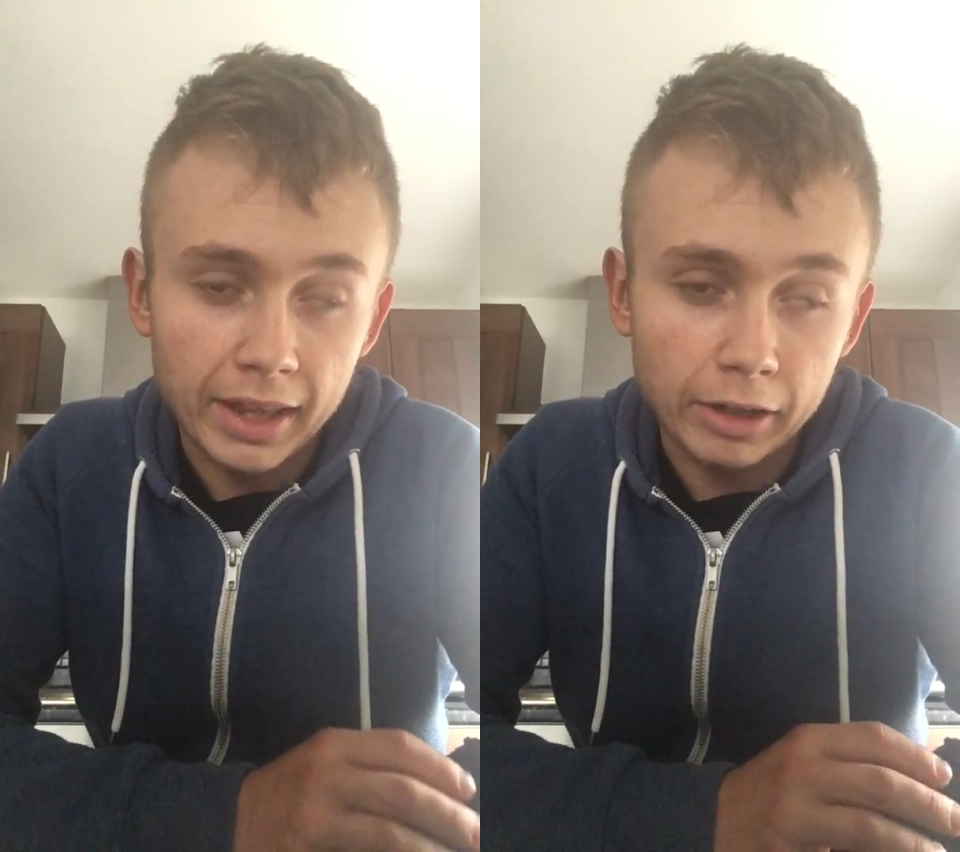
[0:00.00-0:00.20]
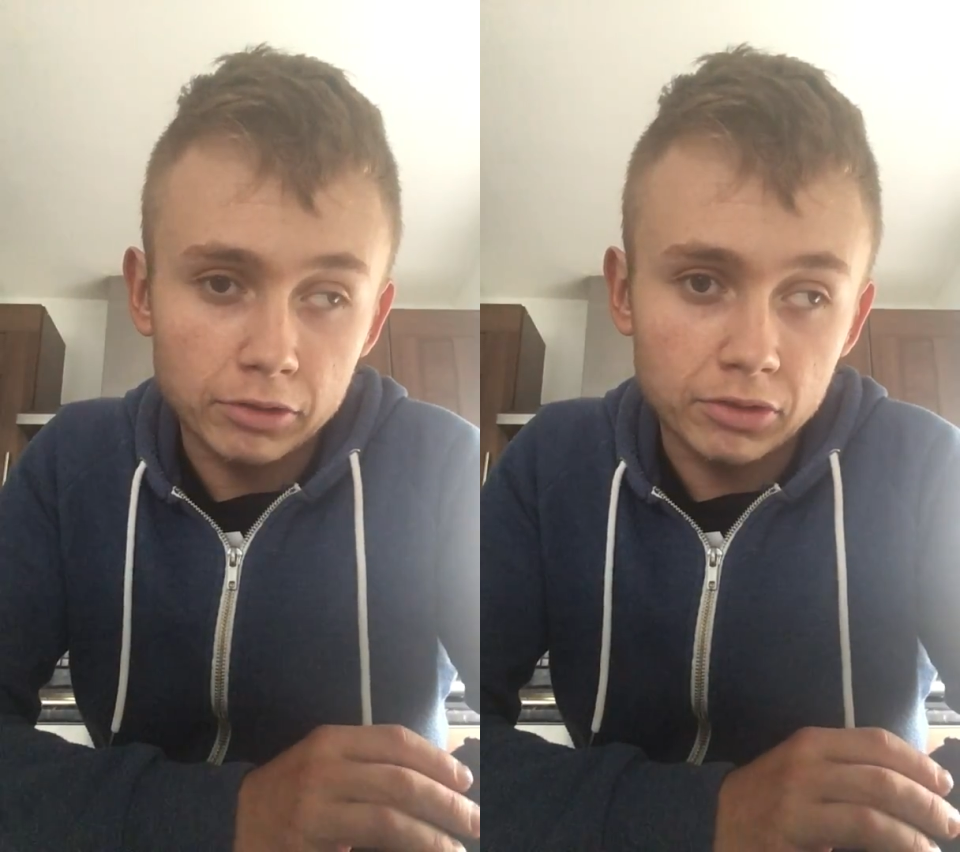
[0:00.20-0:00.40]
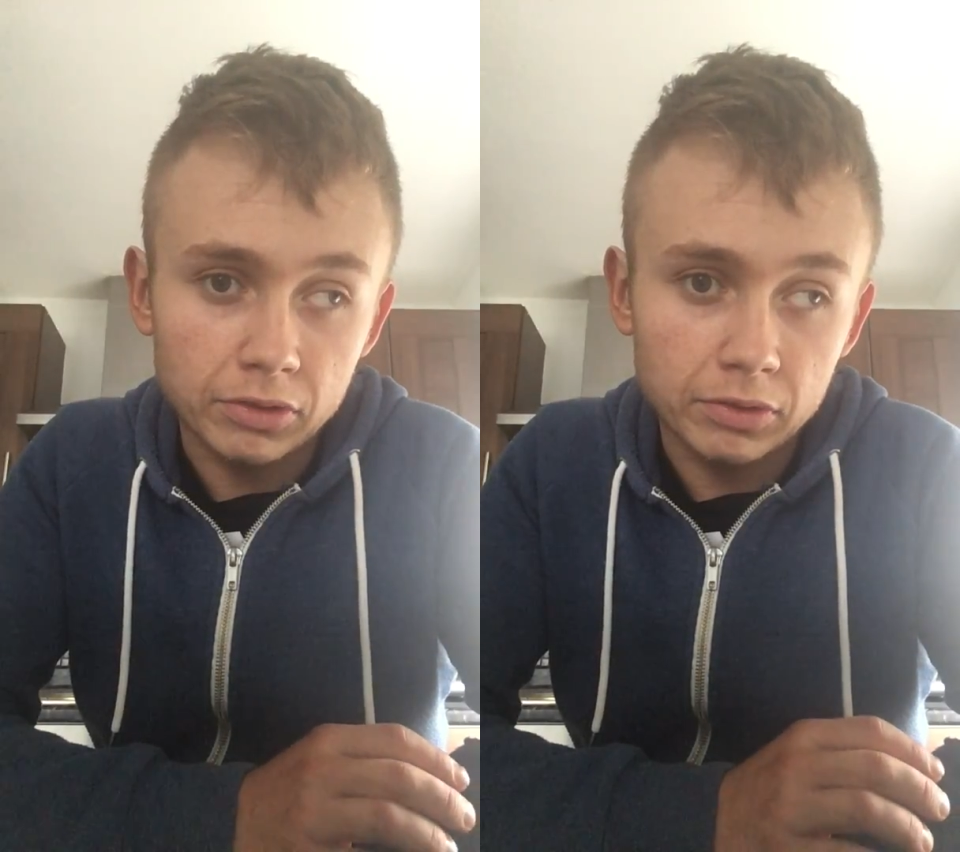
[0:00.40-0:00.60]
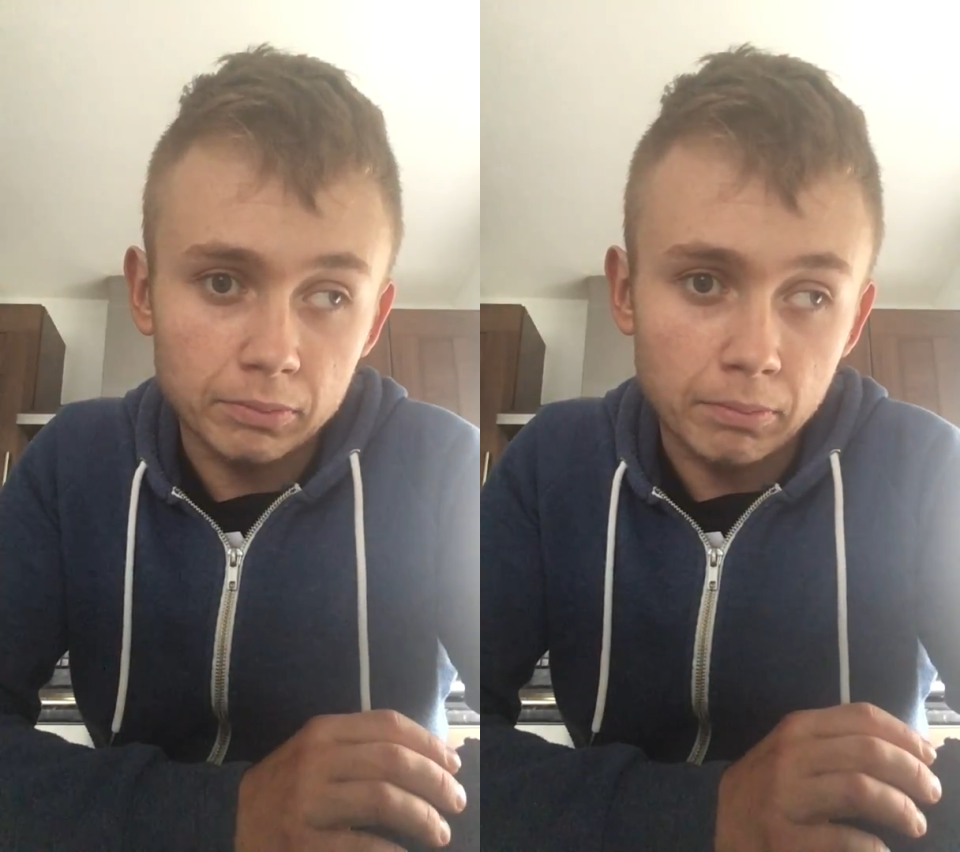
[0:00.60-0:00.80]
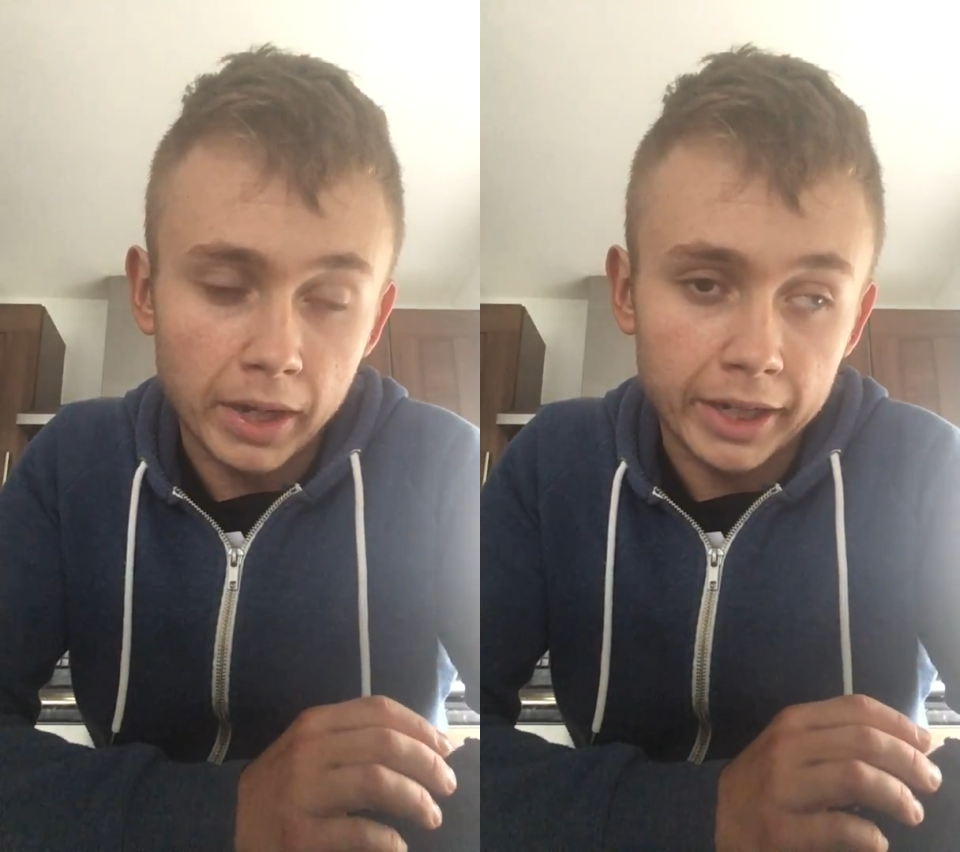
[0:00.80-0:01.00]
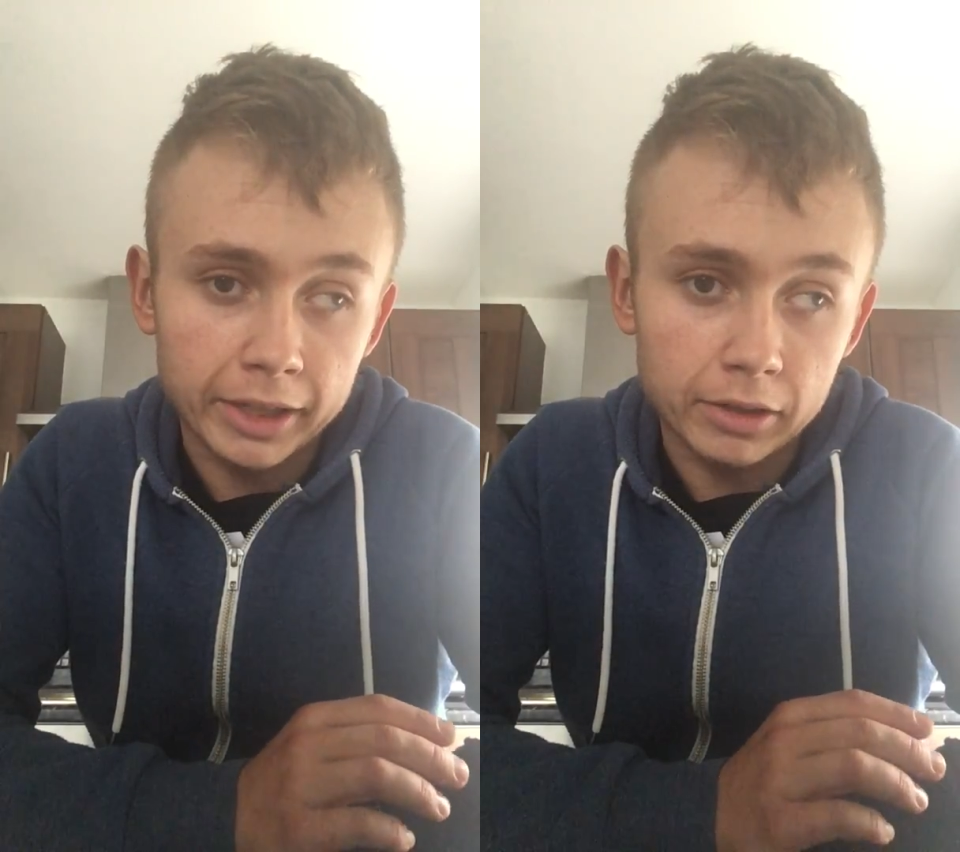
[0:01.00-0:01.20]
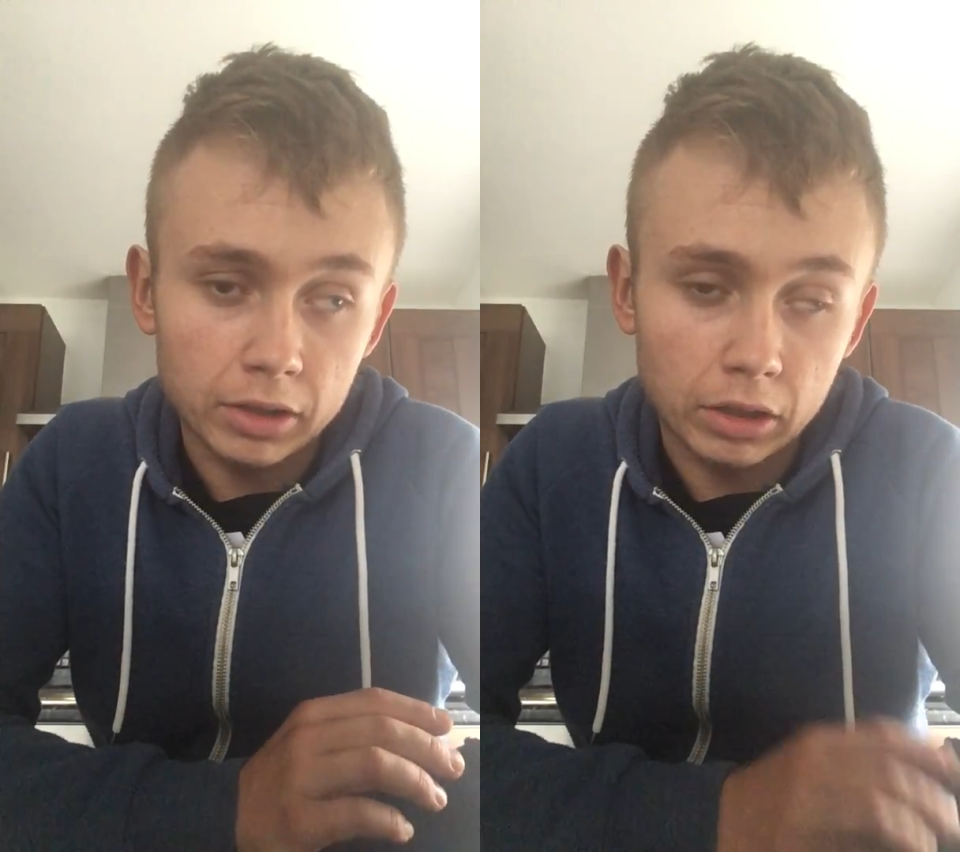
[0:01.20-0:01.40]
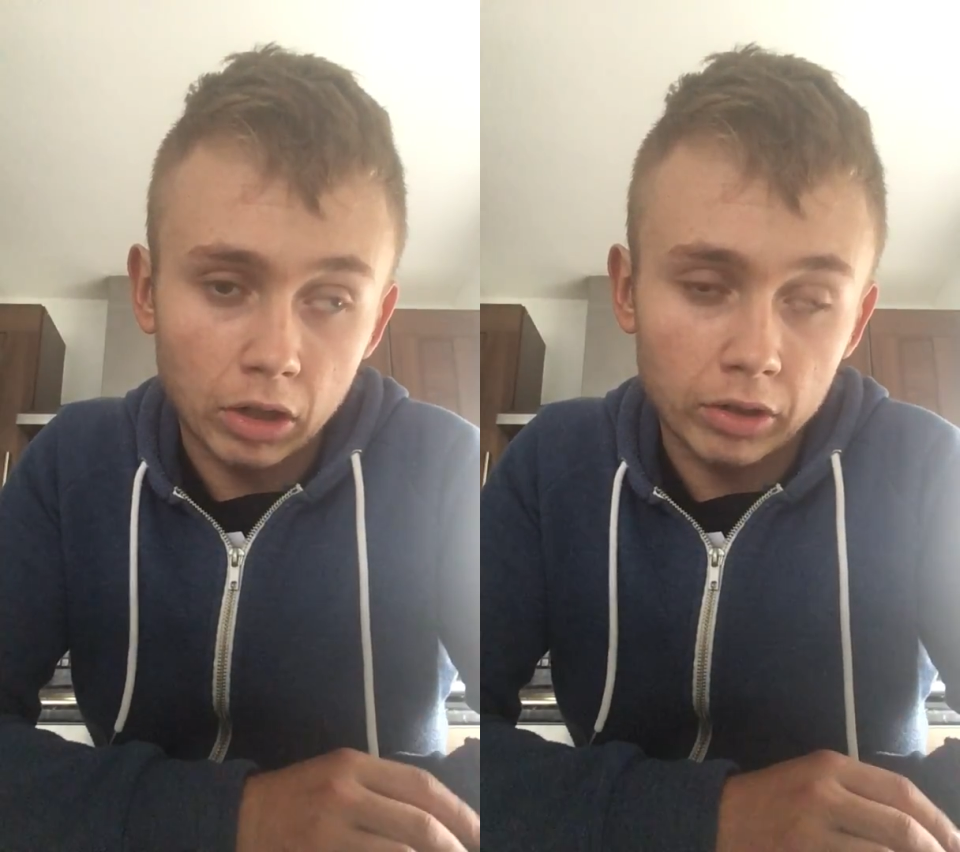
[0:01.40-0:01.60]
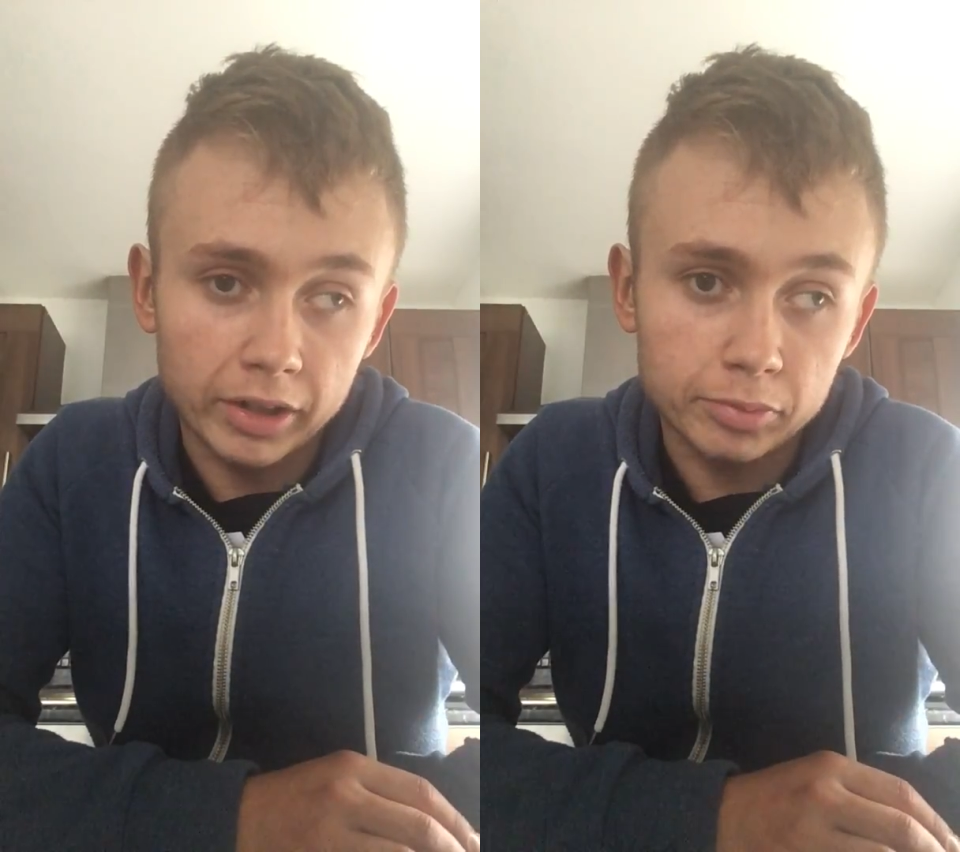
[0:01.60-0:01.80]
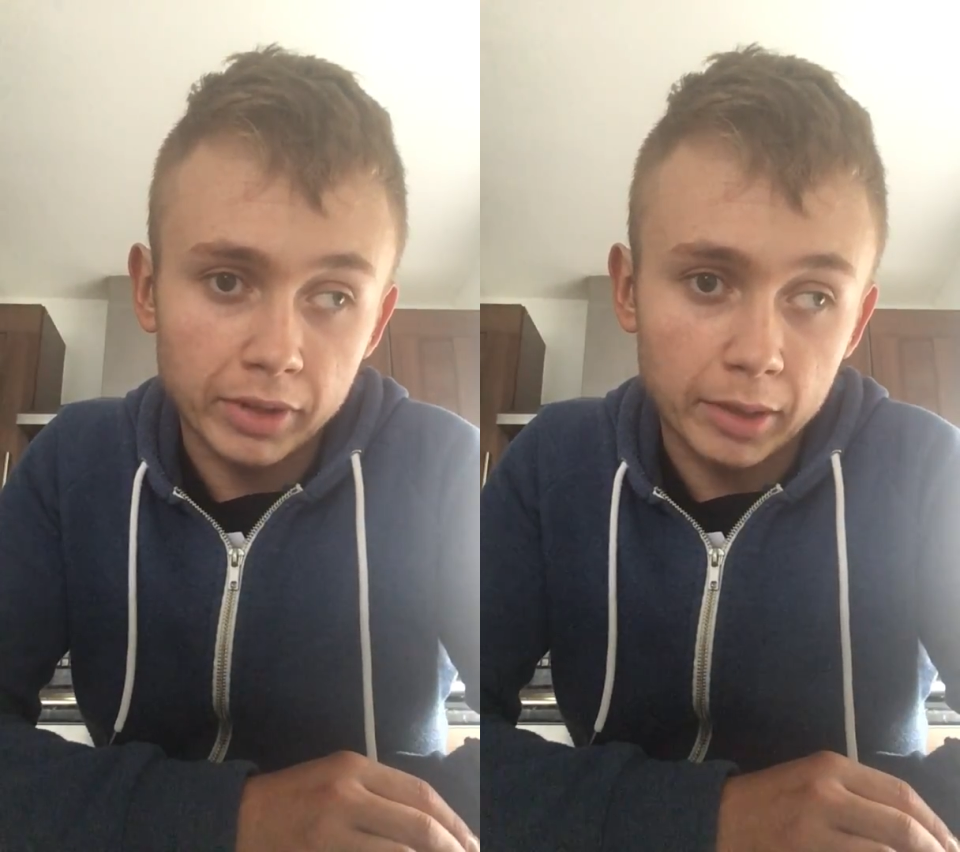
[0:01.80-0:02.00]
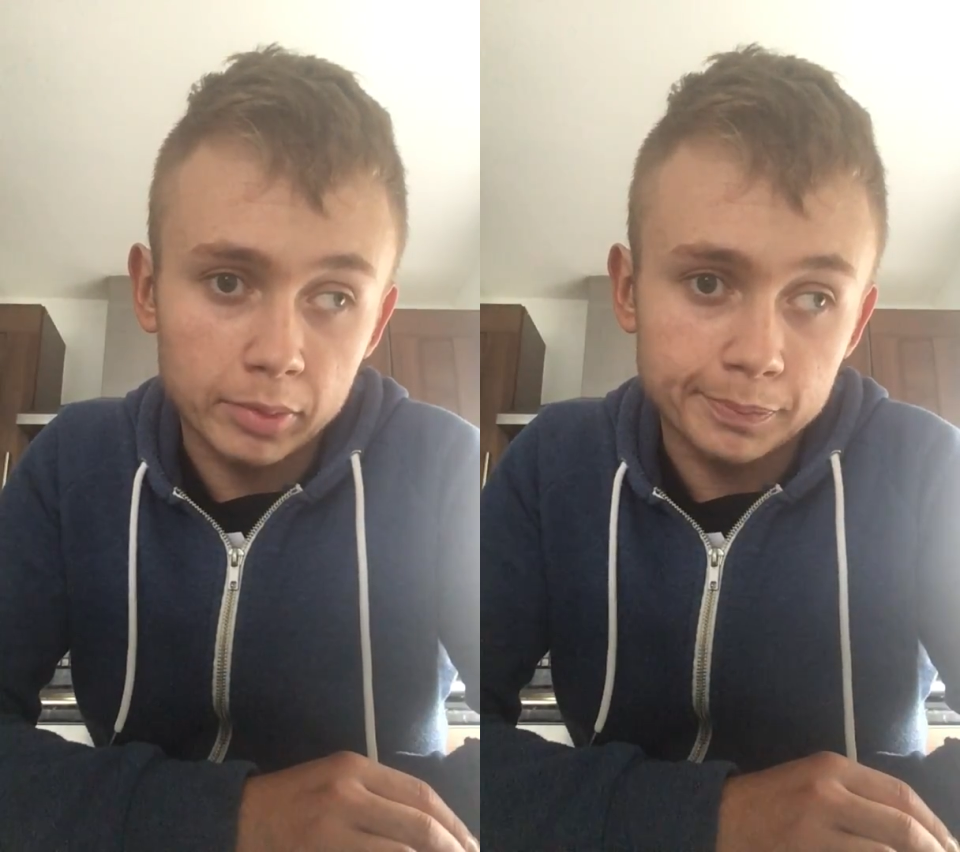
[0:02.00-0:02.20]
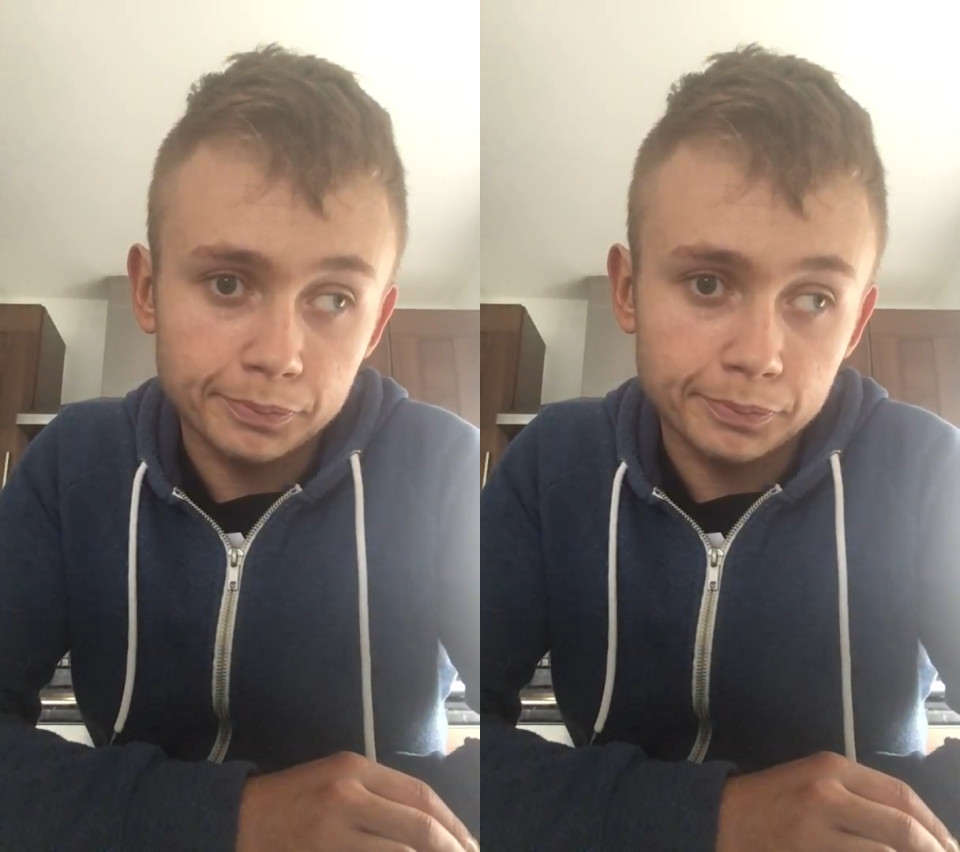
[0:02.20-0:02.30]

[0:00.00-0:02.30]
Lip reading: that was my contest prep.